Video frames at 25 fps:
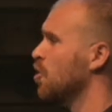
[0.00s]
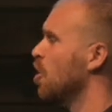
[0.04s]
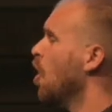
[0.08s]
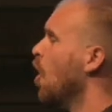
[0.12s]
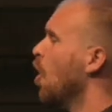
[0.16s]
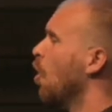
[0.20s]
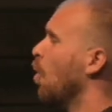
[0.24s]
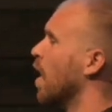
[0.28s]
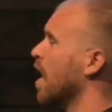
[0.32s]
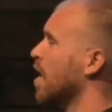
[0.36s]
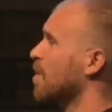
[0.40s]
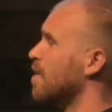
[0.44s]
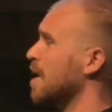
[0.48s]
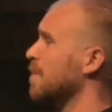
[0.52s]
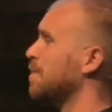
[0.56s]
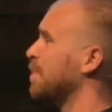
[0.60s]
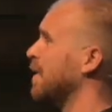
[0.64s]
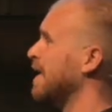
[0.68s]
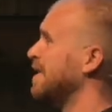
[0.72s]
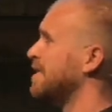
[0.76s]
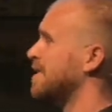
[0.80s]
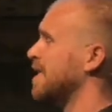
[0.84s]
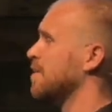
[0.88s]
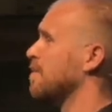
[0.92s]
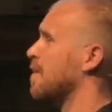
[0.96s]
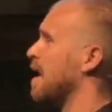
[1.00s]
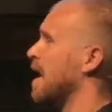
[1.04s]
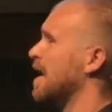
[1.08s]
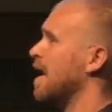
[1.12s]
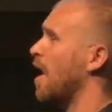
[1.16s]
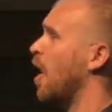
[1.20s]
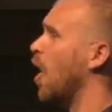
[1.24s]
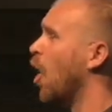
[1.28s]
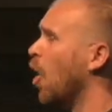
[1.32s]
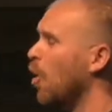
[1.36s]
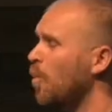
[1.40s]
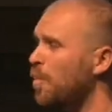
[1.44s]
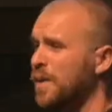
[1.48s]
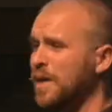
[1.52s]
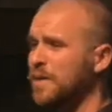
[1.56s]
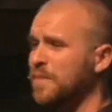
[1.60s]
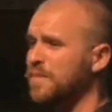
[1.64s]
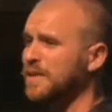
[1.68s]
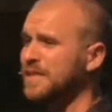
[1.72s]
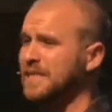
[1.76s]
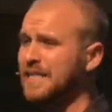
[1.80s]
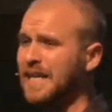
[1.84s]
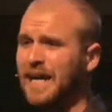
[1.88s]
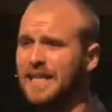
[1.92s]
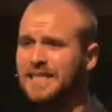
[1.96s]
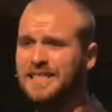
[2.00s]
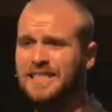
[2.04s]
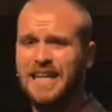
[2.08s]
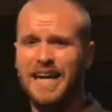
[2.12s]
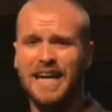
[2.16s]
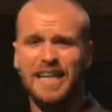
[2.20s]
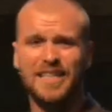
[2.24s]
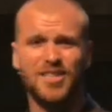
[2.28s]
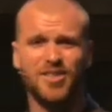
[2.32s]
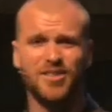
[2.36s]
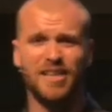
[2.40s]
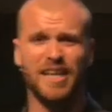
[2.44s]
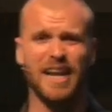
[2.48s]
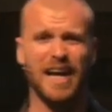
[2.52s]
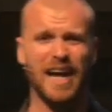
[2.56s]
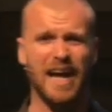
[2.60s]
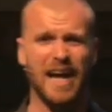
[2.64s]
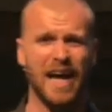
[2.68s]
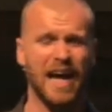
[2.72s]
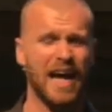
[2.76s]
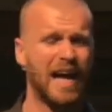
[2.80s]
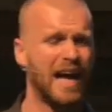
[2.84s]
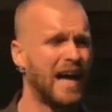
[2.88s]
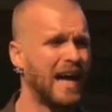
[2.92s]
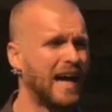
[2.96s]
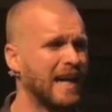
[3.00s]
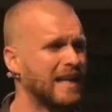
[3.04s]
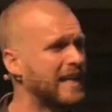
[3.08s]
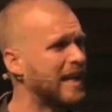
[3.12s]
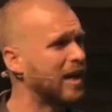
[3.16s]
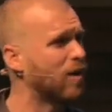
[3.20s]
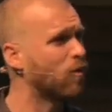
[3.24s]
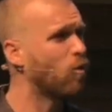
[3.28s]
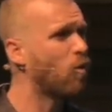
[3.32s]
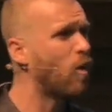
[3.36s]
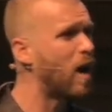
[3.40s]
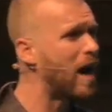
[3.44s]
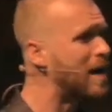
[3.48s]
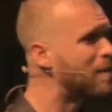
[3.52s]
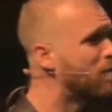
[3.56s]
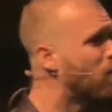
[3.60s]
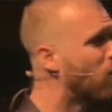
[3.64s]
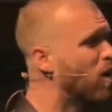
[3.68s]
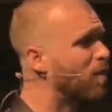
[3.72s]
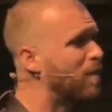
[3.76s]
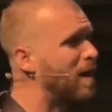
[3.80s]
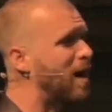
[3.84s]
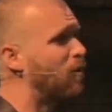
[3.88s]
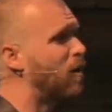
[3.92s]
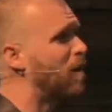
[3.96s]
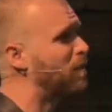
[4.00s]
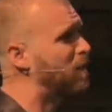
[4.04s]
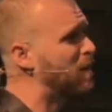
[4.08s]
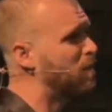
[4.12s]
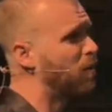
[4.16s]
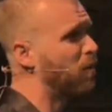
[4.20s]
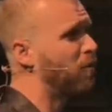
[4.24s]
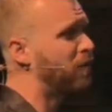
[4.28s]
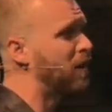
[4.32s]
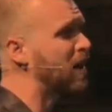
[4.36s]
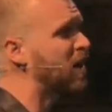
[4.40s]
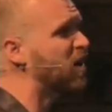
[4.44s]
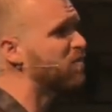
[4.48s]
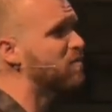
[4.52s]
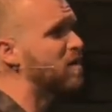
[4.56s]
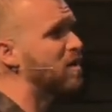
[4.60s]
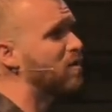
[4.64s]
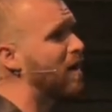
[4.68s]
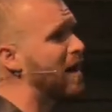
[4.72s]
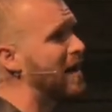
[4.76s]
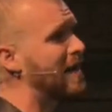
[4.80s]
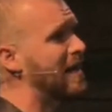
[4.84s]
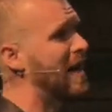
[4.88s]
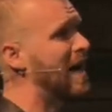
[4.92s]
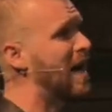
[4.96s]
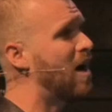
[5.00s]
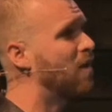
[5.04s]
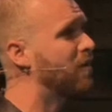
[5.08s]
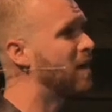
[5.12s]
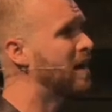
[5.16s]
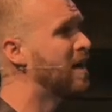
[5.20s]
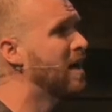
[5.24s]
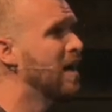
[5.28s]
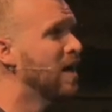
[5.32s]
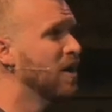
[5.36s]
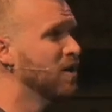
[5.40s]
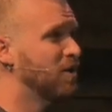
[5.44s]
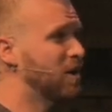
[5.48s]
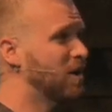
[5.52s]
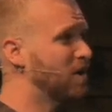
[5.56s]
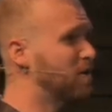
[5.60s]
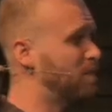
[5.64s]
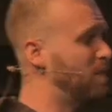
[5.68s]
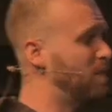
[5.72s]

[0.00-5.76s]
What am I placing my hope in besides God so that I care way more about what people think of me right now than just